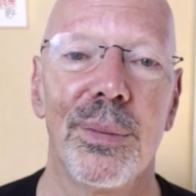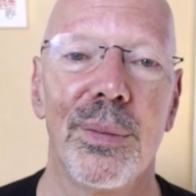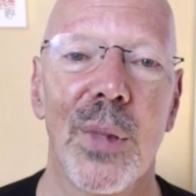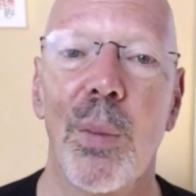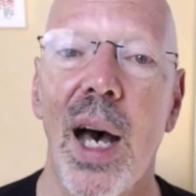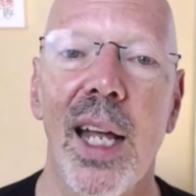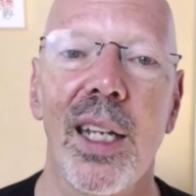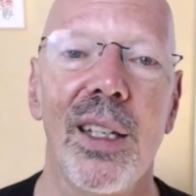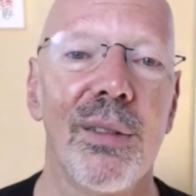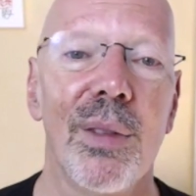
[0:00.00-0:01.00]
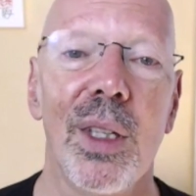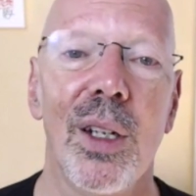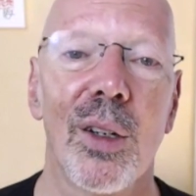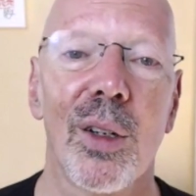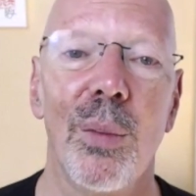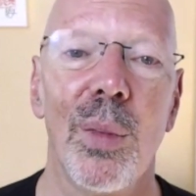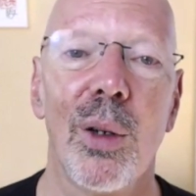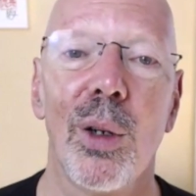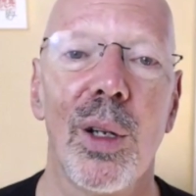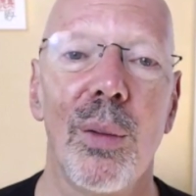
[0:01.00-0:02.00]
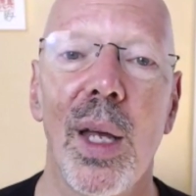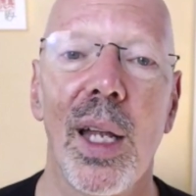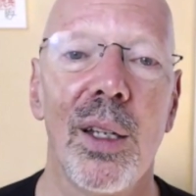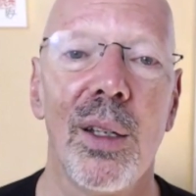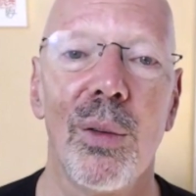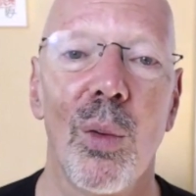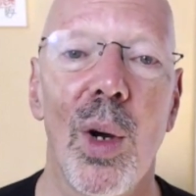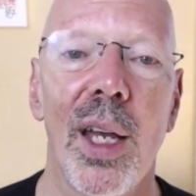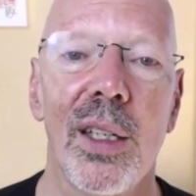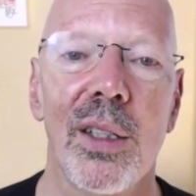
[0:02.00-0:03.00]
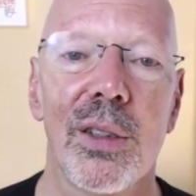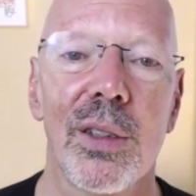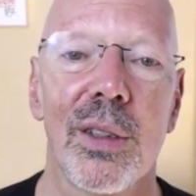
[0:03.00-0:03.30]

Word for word: The body, you know, can be hurt in many ways.